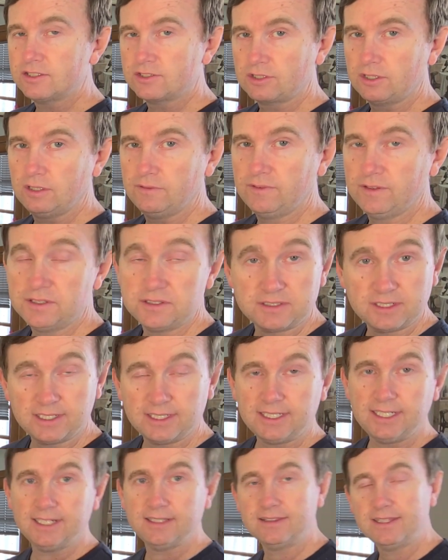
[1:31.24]
surface
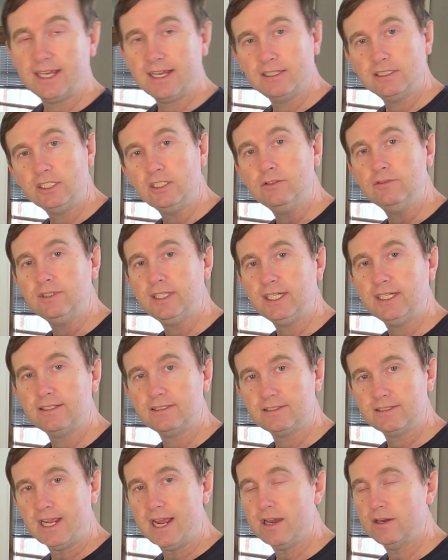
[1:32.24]
and get that unique
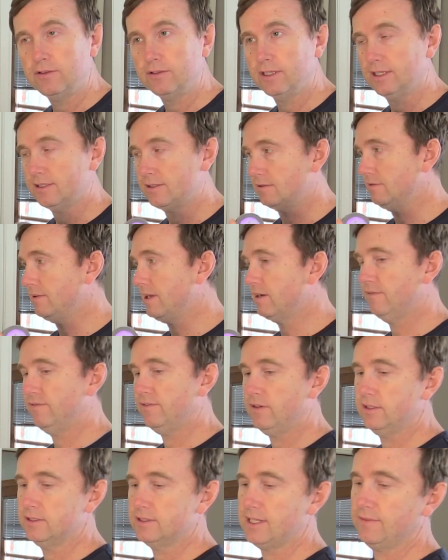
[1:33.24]
sound. It's a lot of
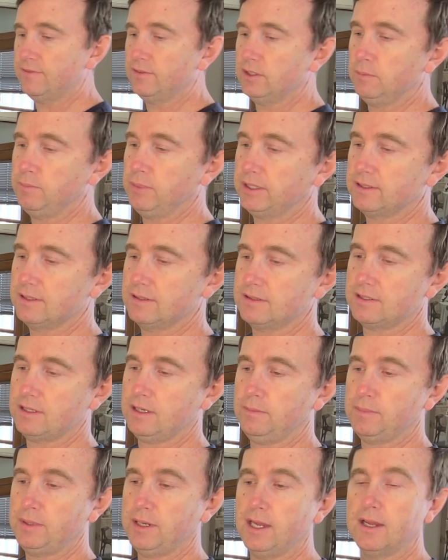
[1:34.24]
fun. Definitely pick this
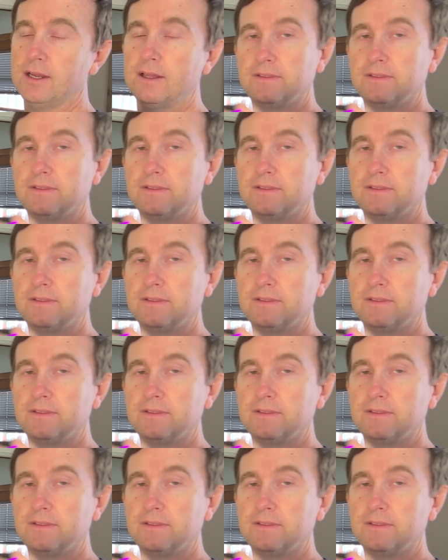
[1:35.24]
up.